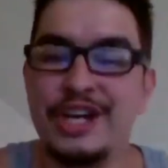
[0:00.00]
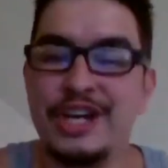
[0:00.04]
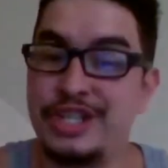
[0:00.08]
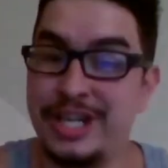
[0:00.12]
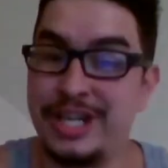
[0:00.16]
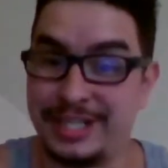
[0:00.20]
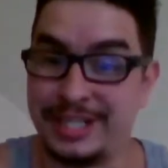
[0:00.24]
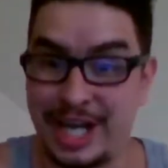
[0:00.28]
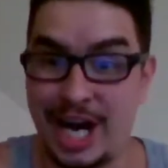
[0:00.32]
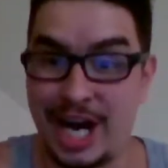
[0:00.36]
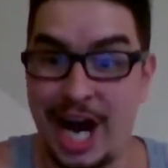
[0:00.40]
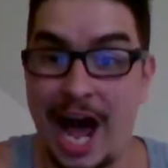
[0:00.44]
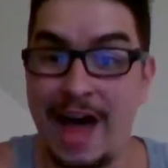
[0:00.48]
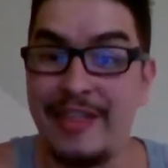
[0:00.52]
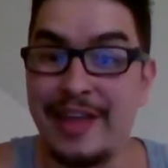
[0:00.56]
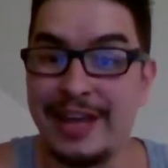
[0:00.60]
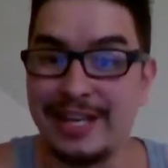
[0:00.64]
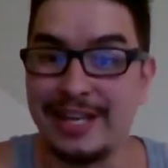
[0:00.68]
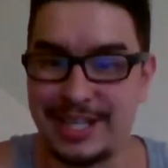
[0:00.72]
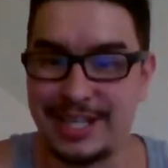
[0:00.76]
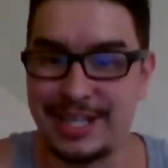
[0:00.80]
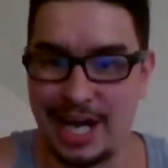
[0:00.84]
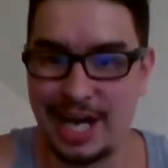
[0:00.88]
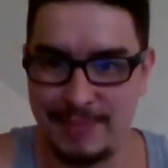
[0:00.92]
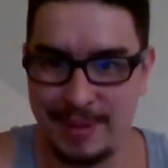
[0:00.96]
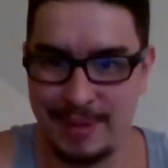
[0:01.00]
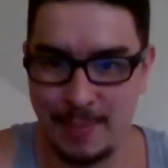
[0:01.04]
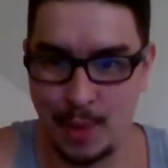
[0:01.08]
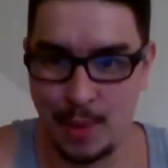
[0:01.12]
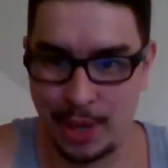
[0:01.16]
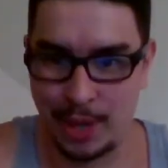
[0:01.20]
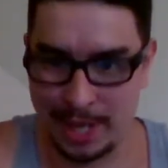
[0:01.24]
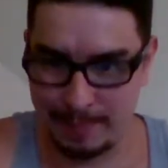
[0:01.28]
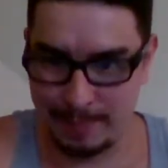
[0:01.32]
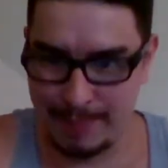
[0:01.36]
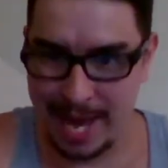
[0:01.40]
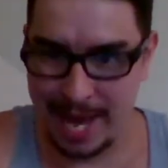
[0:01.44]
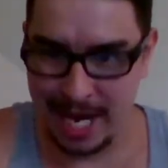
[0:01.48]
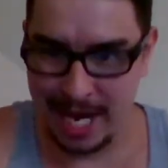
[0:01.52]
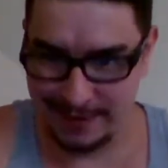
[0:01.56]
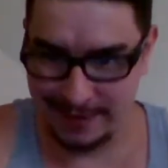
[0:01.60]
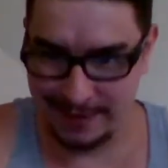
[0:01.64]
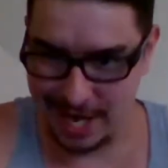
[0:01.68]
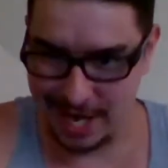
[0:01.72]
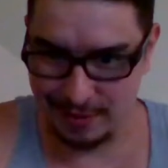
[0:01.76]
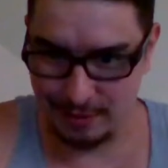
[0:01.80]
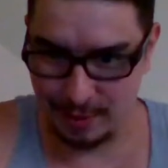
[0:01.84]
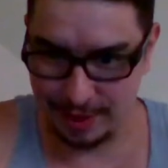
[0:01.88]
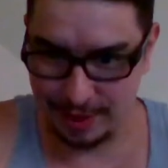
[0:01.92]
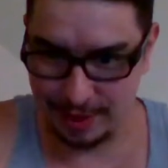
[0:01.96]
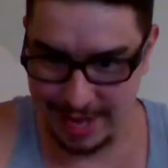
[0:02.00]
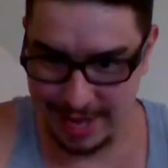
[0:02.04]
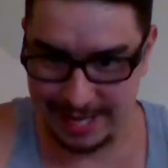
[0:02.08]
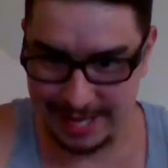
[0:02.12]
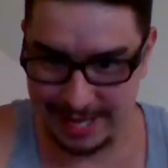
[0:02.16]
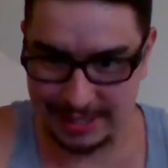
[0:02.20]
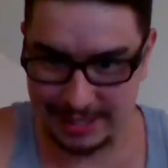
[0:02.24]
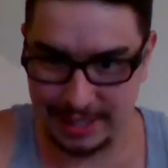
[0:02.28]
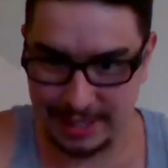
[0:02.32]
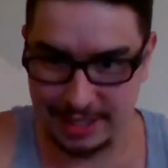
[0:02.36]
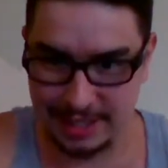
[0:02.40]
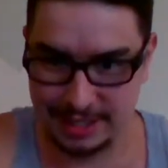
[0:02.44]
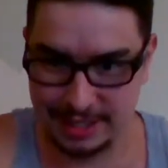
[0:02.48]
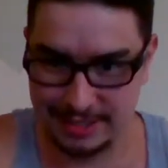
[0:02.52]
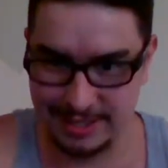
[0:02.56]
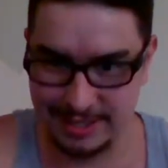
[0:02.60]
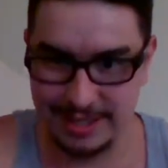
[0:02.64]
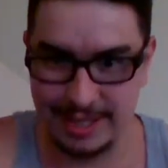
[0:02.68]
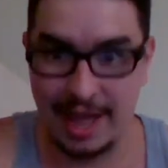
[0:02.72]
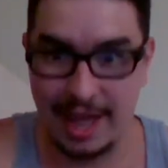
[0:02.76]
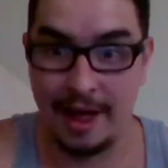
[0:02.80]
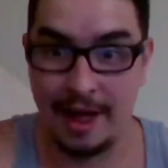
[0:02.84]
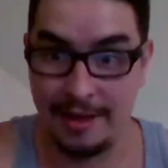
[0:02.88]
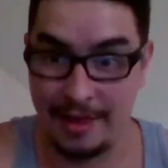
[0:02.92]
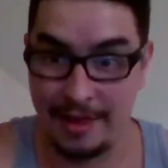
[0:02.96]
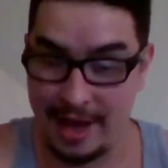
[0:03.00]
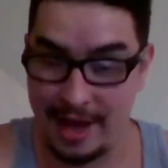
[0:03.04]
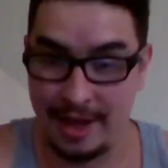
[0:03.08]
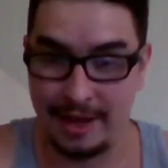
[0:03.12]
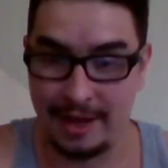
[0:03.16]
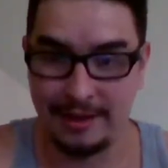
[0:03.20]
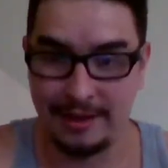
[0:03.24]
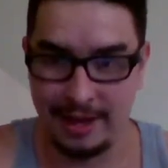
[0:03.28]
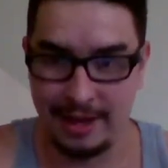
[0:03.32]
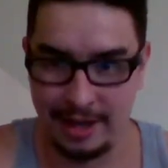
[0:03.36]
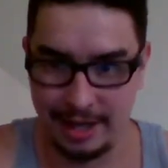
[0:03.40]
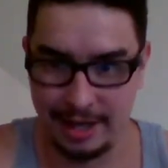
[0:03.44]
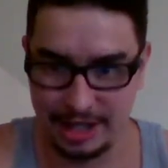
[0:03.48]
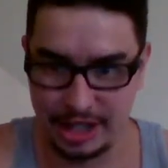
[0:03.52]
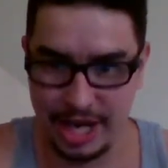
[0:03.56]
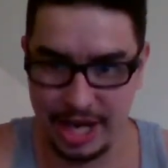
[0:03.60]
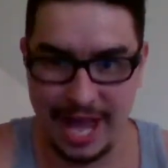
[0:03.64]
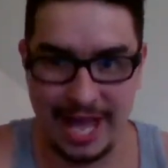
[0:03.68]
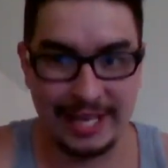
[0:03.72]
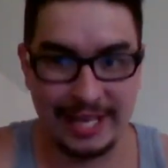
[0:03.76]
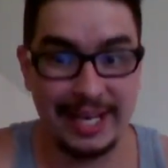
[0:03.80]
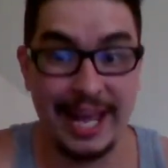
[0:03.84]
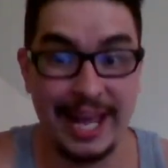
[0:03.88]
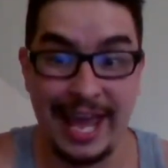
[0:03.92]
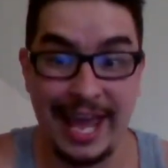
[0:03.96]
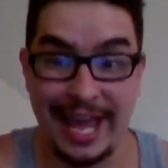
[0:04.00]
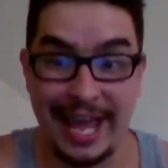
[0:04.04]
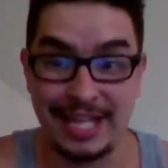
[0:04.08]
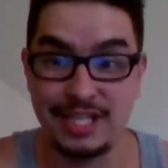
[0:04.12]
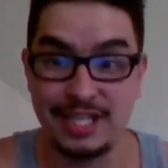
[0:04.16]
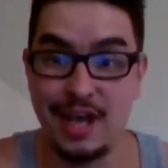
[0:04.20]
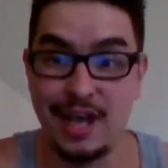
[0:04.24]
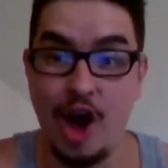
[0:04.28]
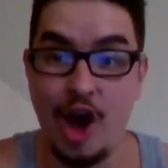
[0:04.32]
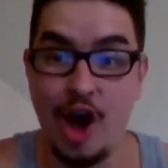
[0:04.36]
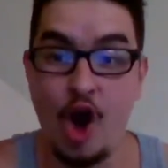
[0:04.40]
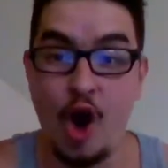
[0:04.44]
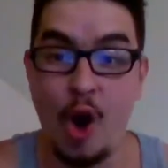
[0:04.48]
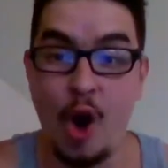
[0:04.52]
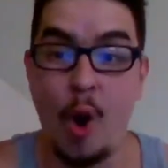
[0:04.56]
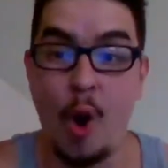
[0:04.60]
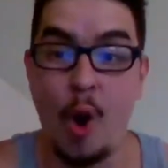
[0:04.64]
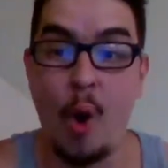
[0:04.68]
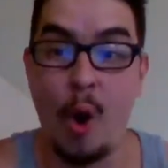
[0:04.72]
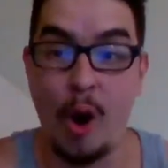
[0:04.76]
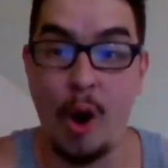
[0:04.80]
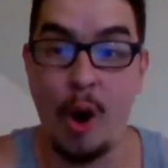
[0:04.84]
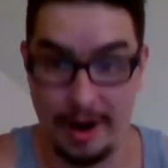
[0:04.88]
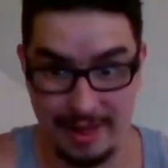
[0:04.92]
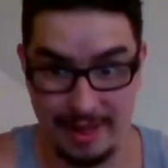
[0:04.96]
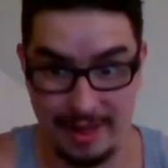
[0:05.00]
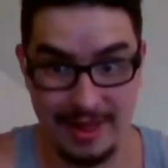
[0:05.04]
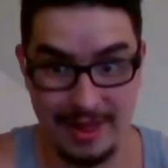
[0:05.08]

I think it's gonna be more competitive than everyone thinks because the Zhang hits hard.